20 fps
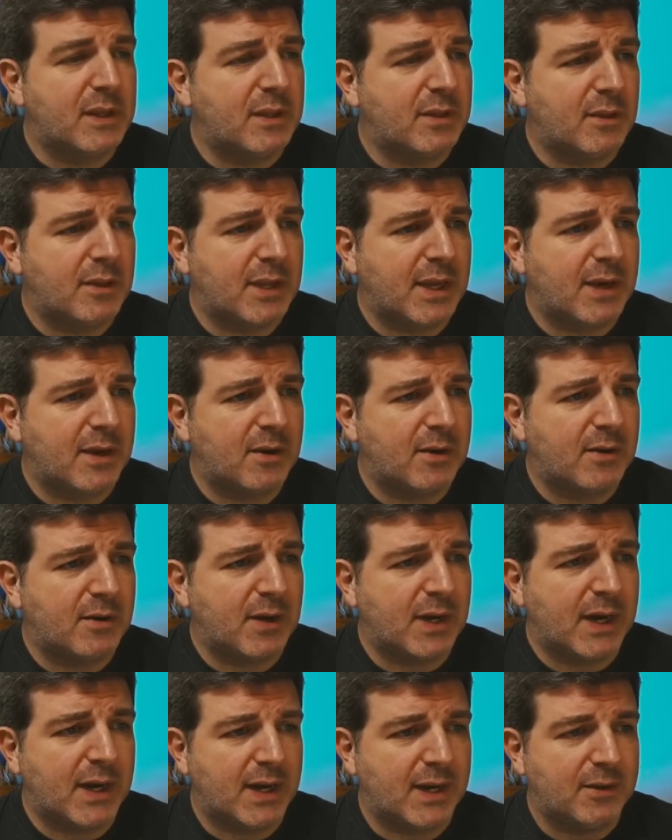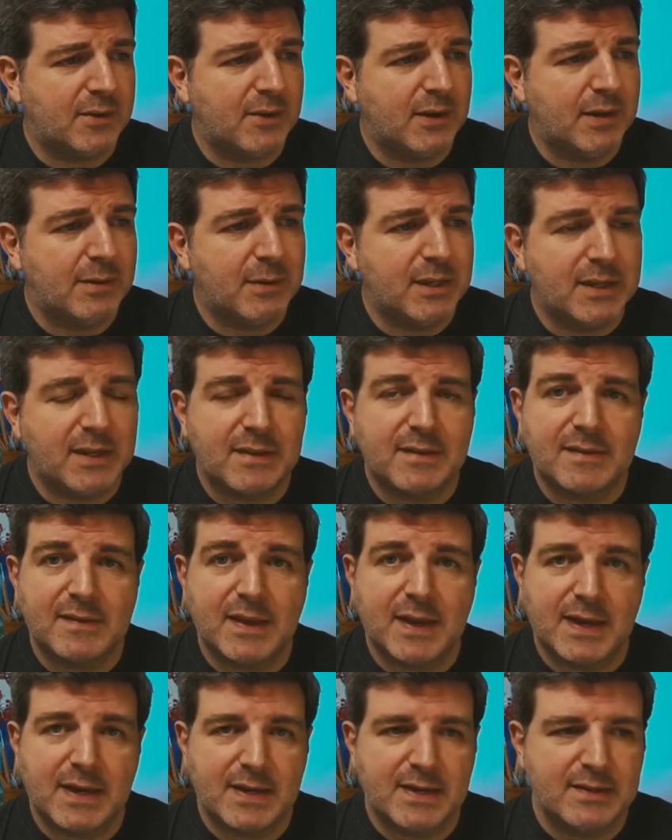the dialog had a limited
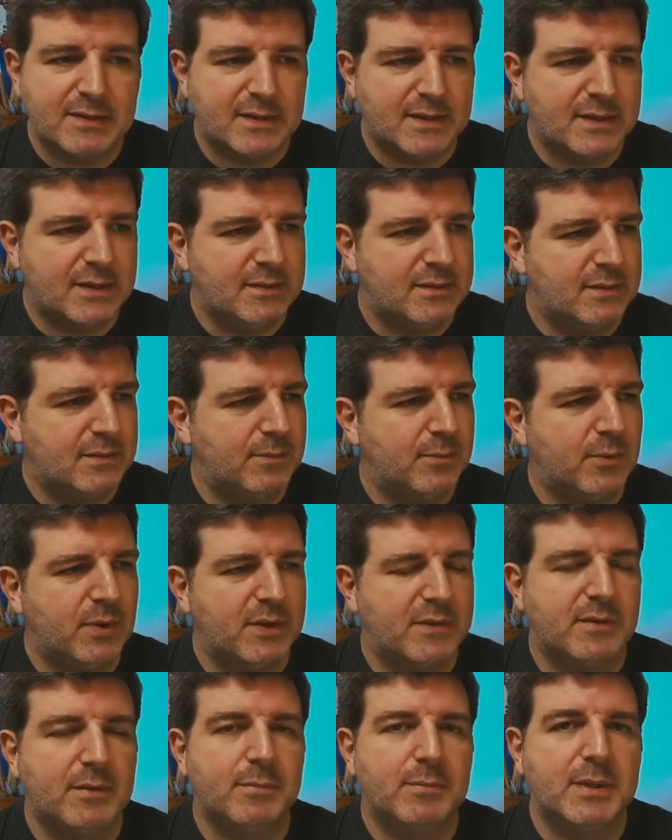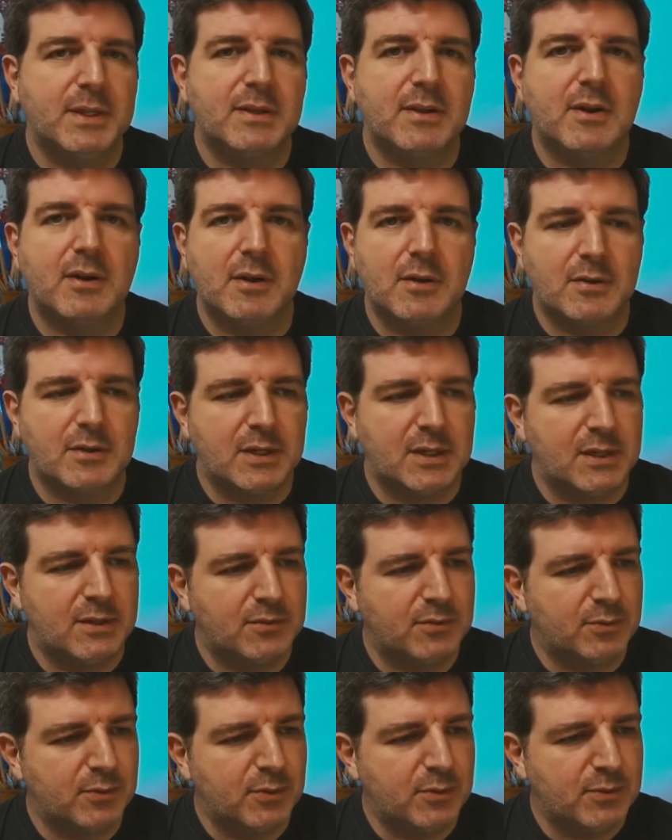size and was a bit clunky
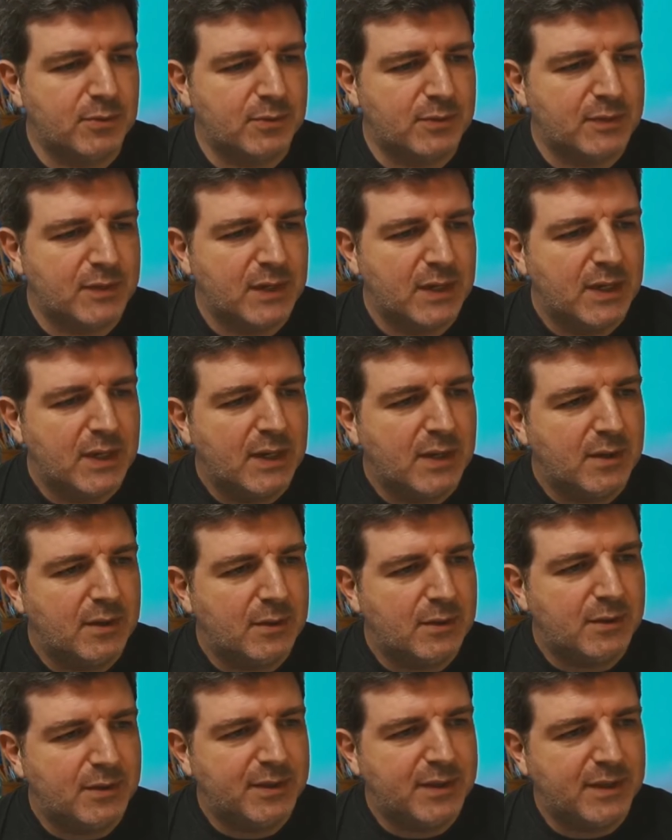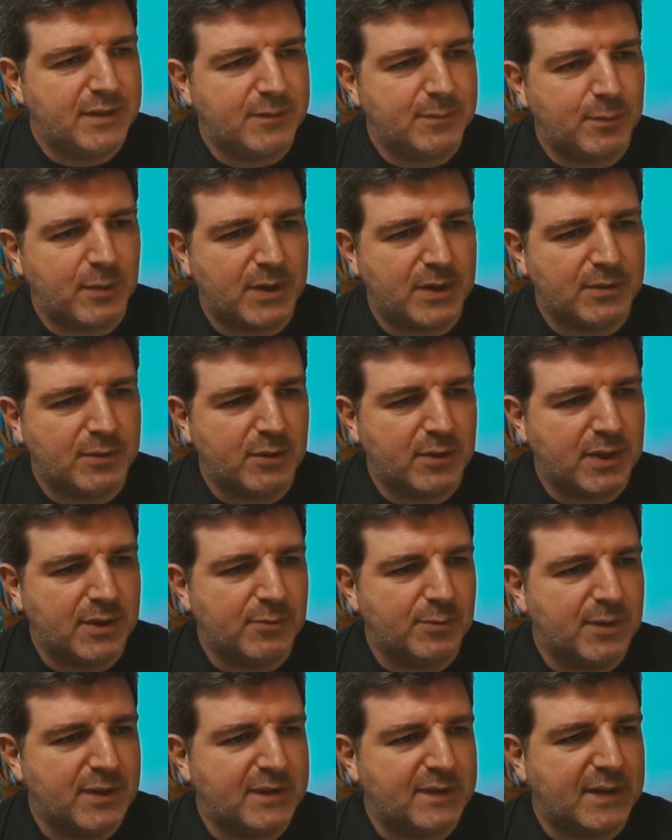to use. This one you can
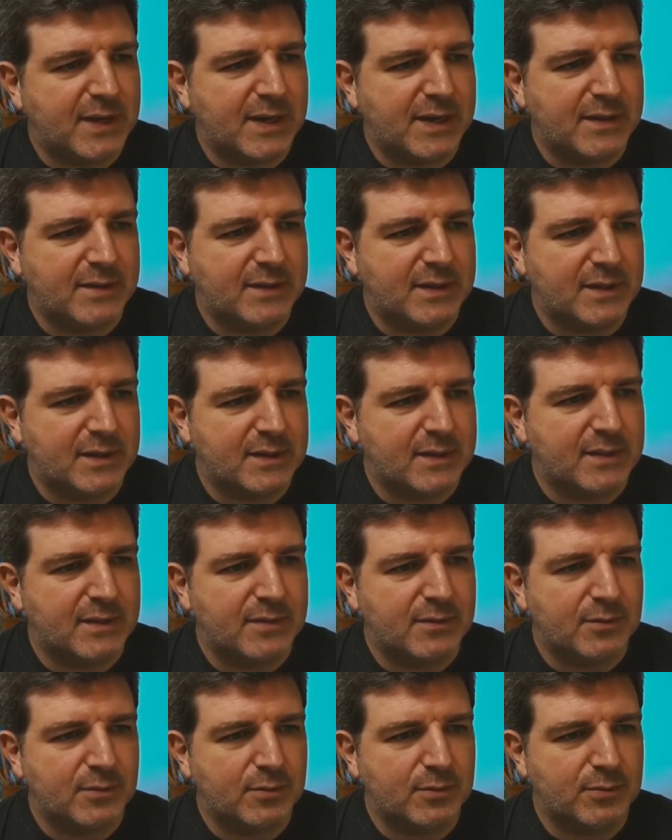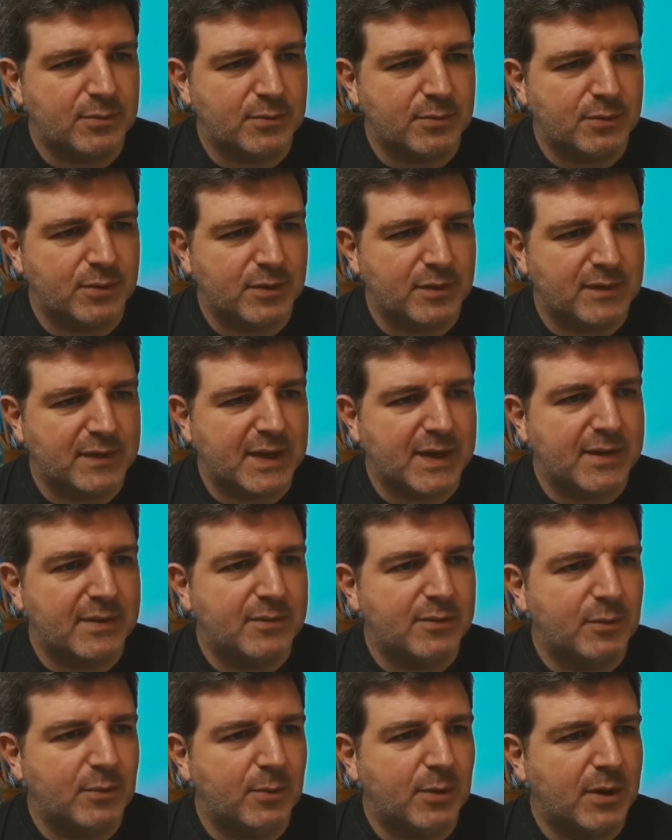resize it to the
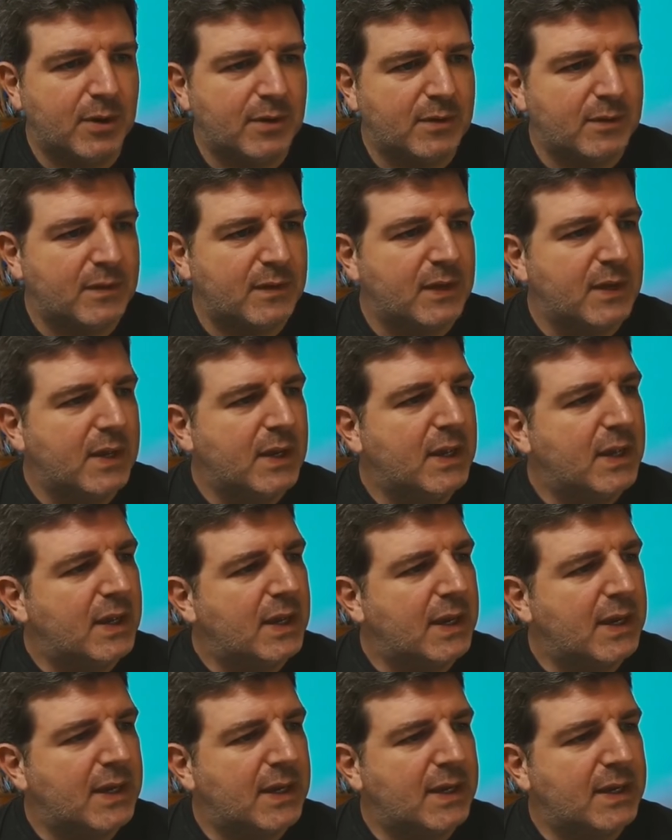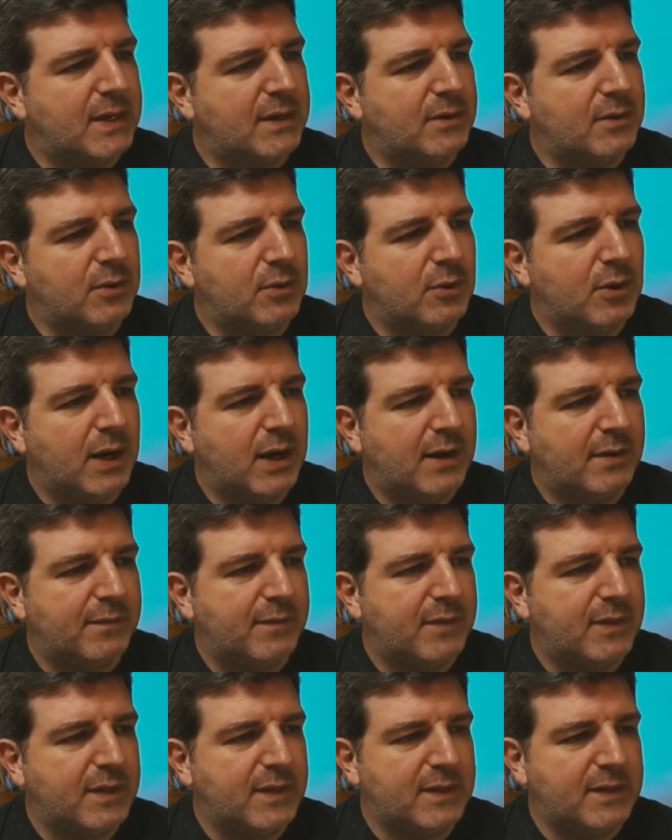size you want, and you
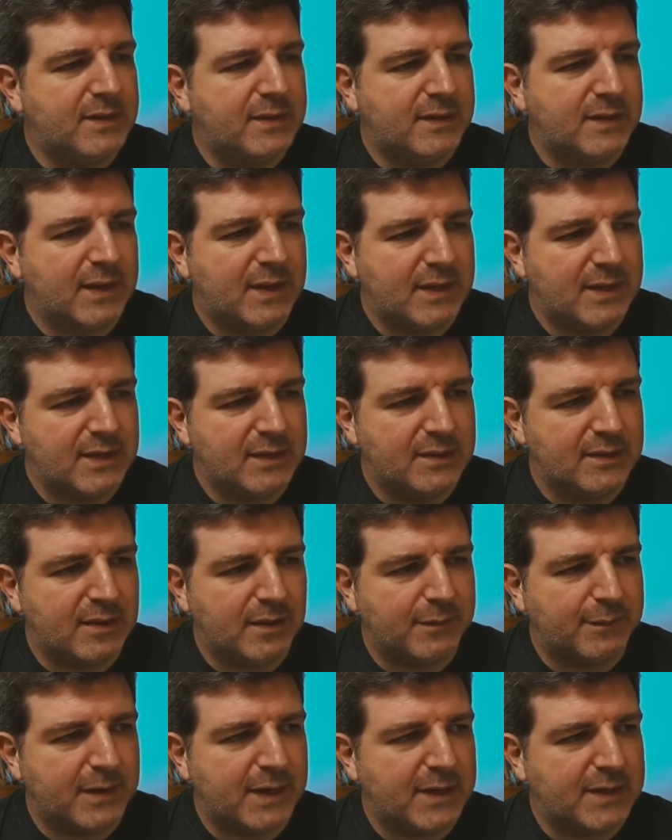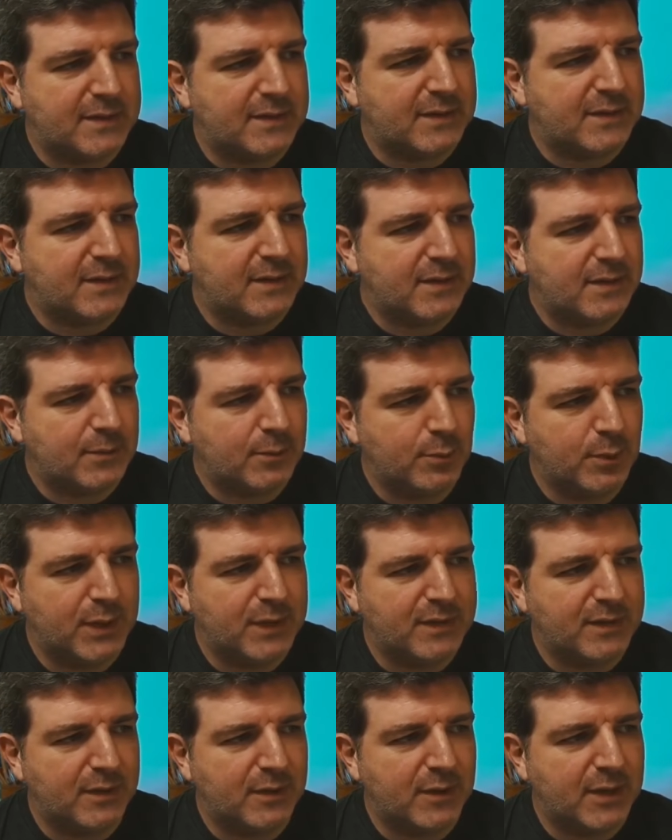have this interface
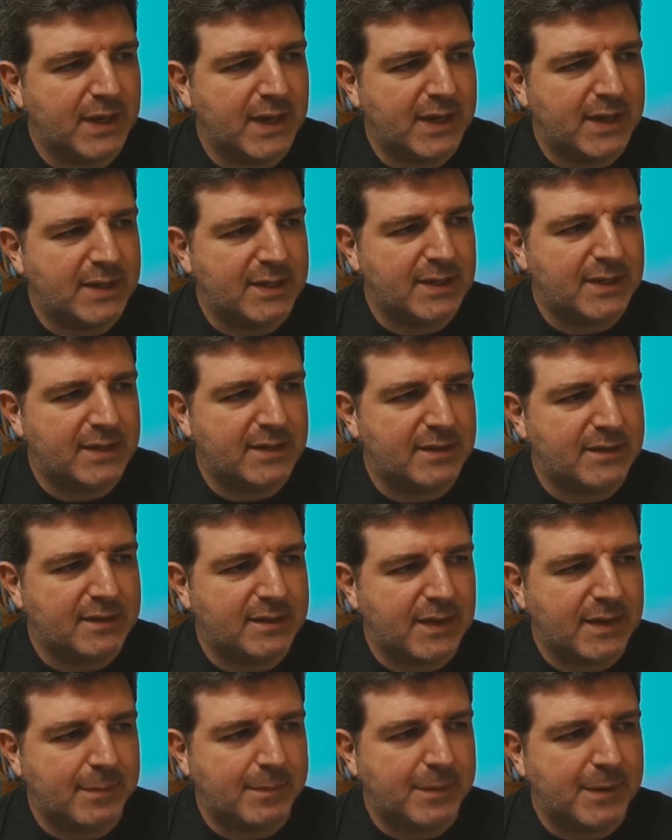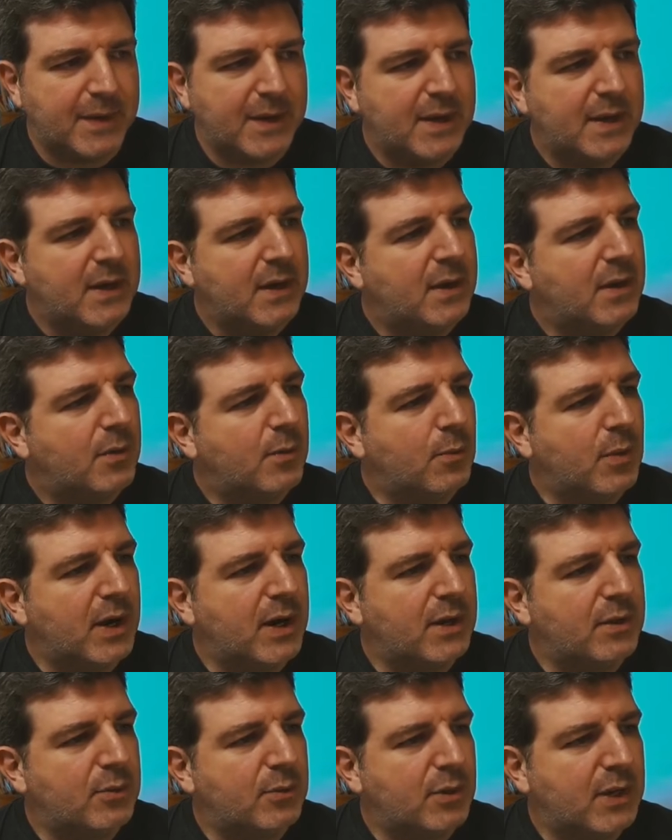with a guided step
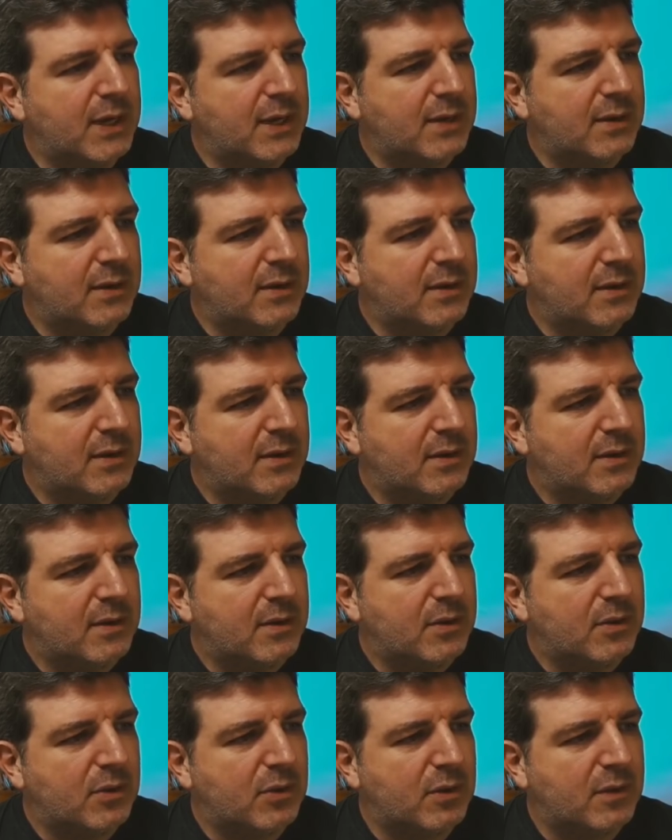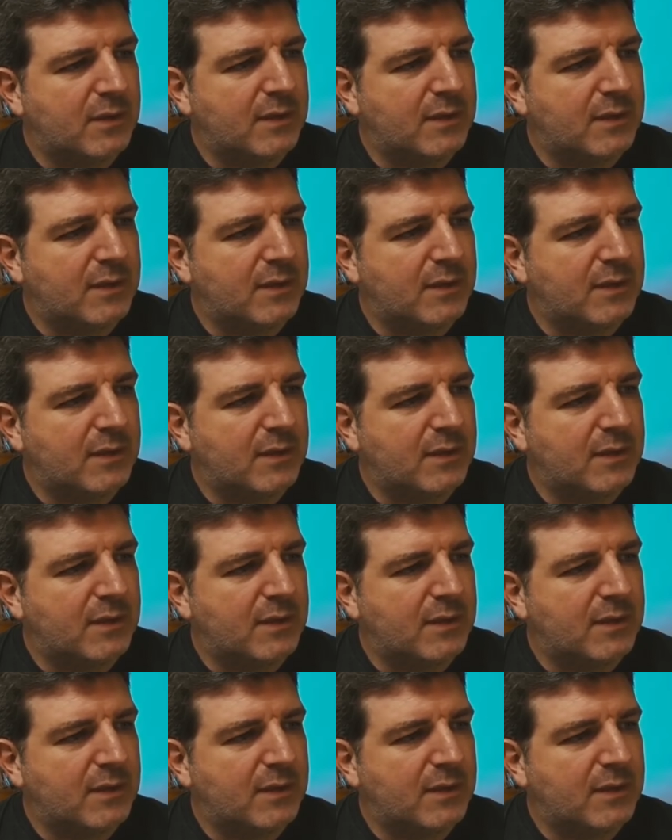where you can just